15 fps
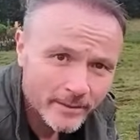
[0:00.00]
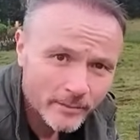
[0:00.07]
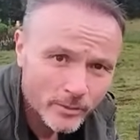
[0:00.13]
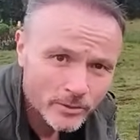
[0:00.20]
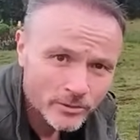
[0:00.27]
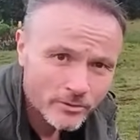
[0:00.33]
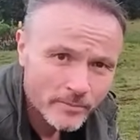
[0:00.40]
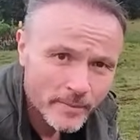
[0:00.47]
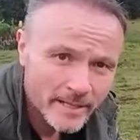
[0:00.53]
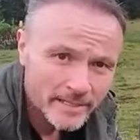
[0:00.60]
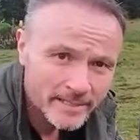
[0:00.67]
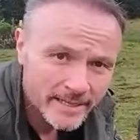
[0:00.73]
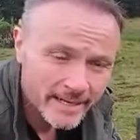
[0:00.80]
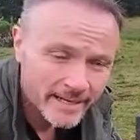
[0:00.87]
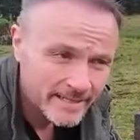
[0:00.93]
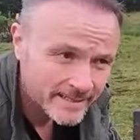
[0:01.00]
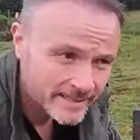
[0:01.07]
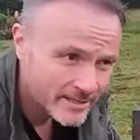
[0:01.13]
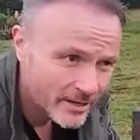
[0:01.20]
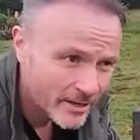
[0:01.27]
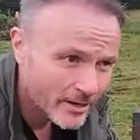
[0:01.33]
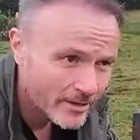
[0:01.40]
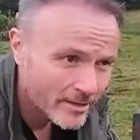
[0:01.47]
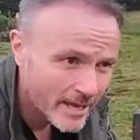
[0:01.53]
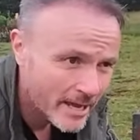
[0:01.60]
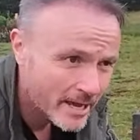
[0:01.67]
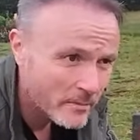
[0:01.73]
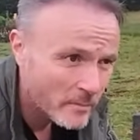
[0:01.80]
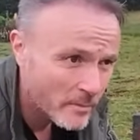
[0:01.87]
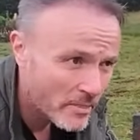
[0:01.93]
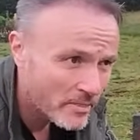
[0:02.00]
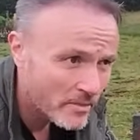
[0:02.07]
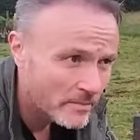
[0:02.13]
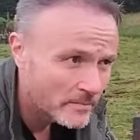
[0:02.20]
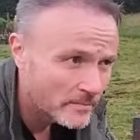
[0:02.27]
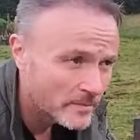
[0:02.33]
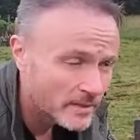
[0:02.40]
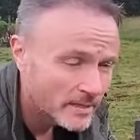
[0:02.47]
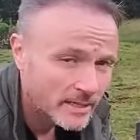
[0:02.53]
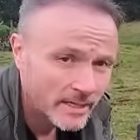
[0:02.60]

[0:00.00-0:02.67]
was cremated and interred here with them.